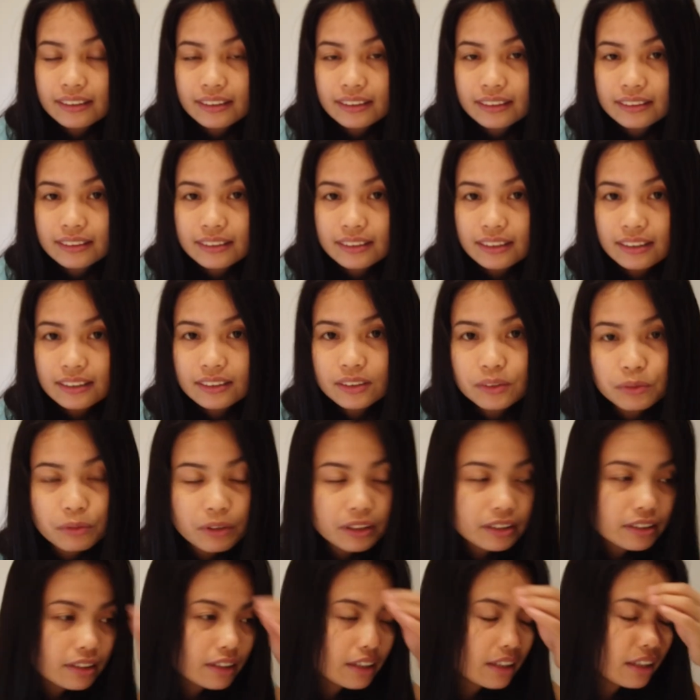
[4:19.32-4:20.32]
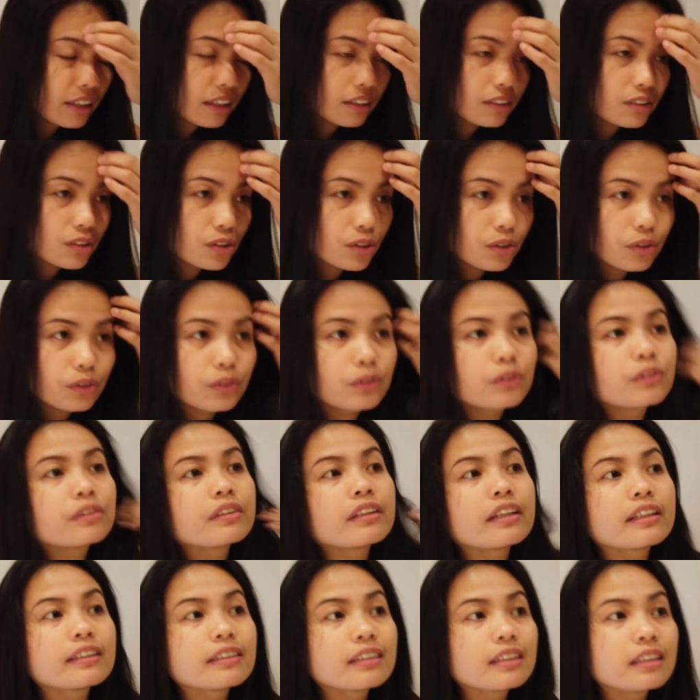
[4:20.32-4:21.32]
This is what he can
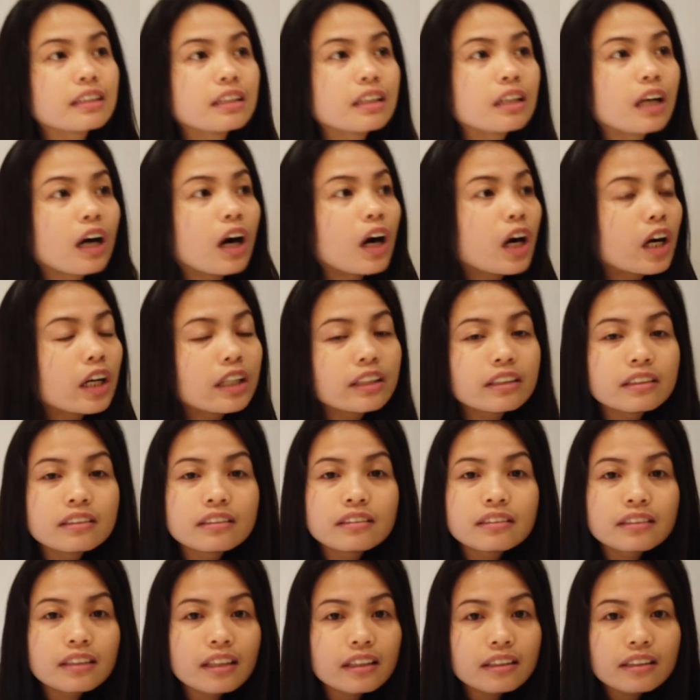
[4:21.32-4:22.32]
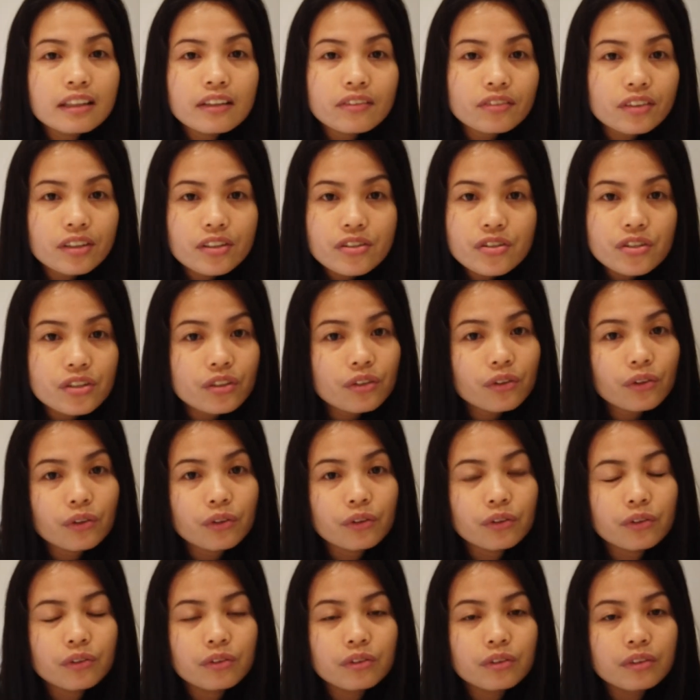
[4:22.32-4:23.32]
do that God can never
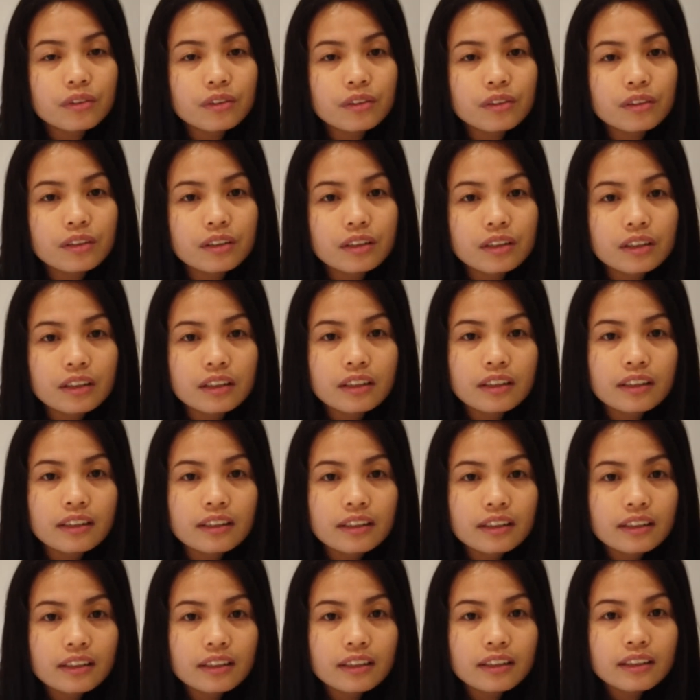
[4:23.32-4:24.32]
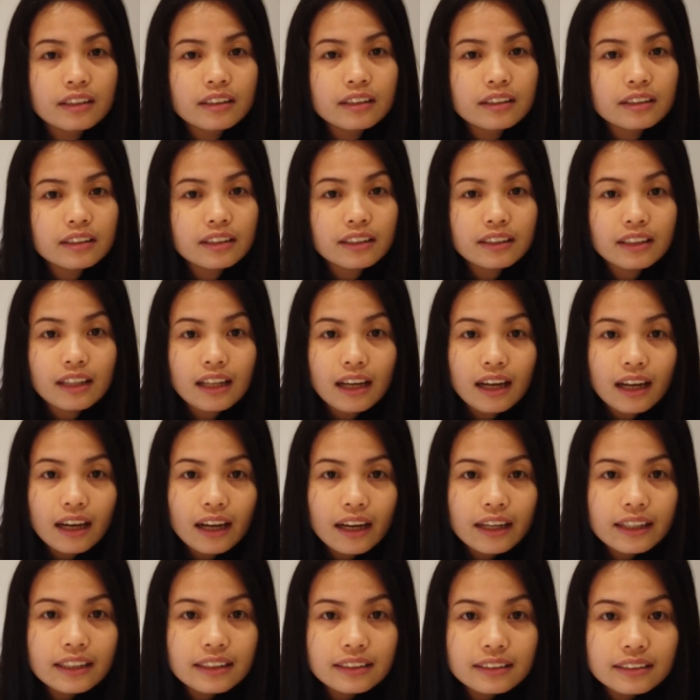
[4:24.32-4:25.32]
do. He
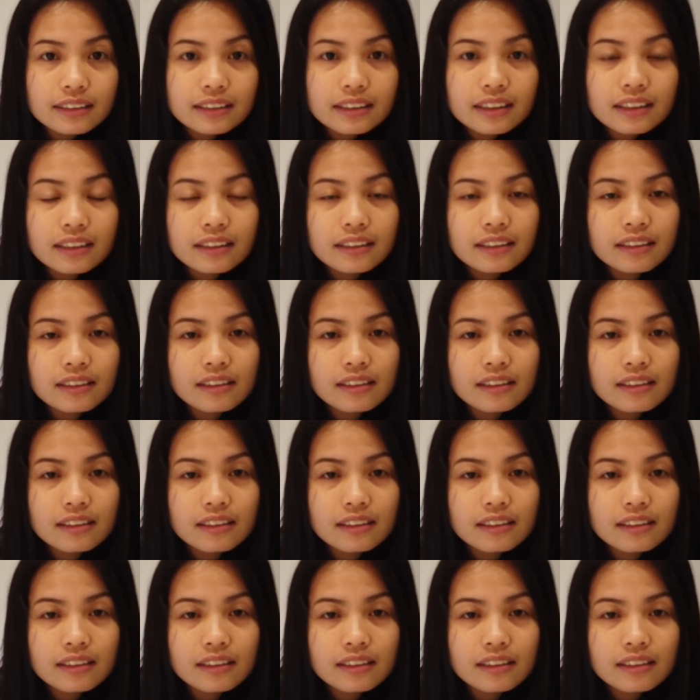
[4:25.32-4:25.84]
lied.